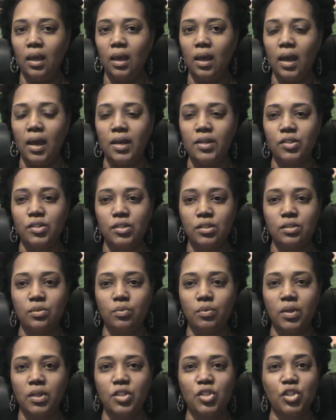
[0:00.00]
I just
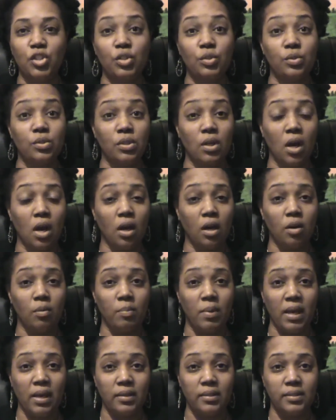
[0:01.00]
want to talk
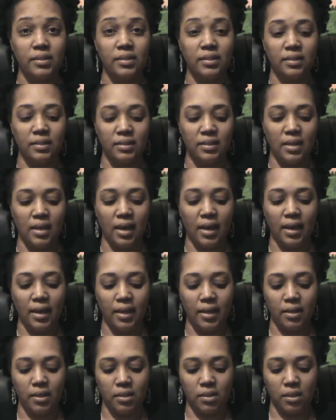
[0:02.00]
about
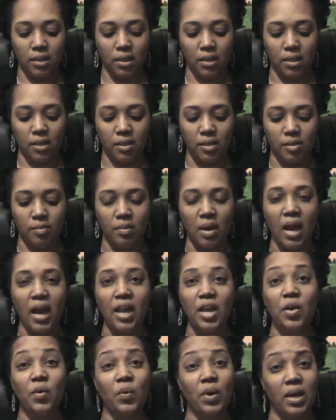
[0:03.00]
tonight
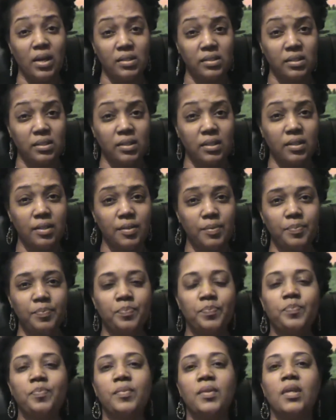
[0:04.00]
ayahuasca,
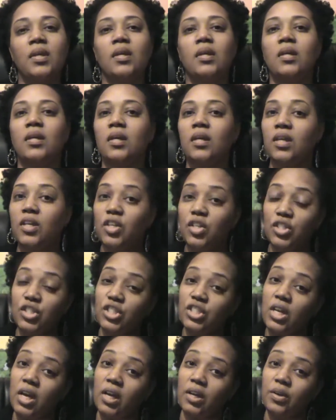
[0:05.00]
your
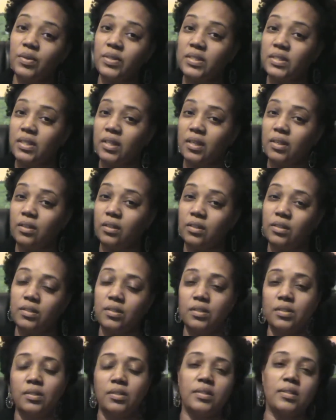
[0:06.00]
chakra
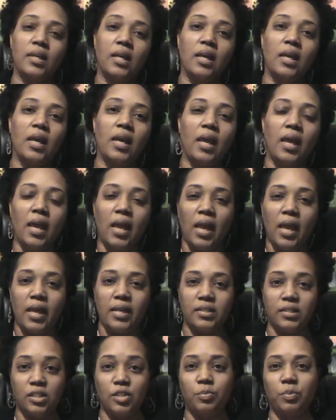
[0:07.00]
centers,
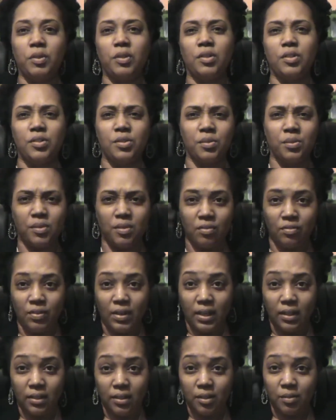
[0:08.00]
and spiritual
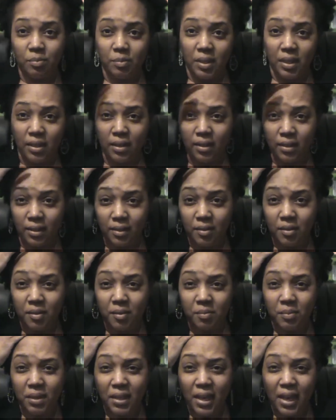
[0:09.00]
development.
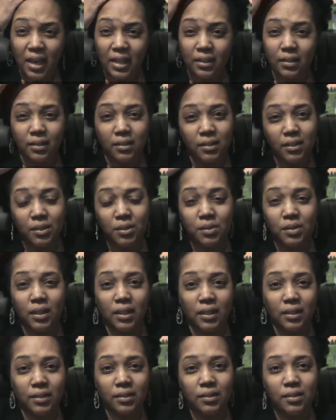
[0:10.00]
I'm kind of a little
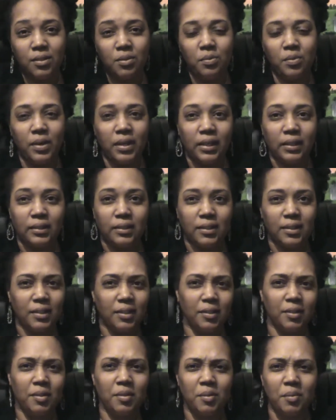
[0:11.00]
under the
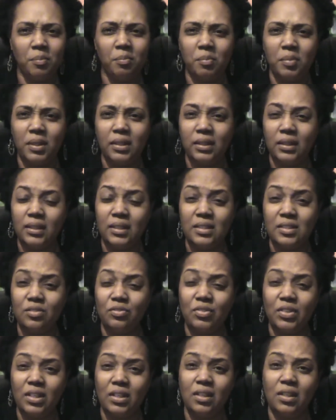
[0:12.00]
weather, but this
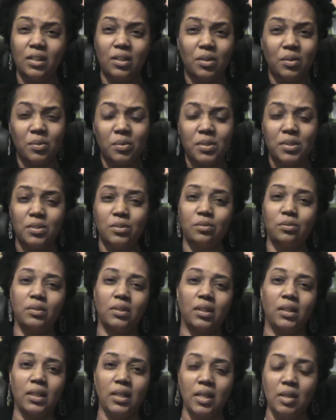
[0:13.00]
video was
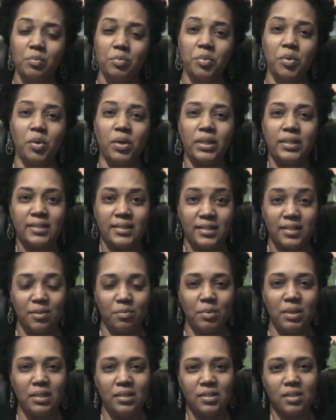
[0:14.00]
really important to
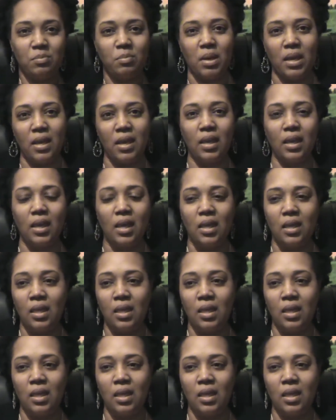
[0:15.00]
me to make.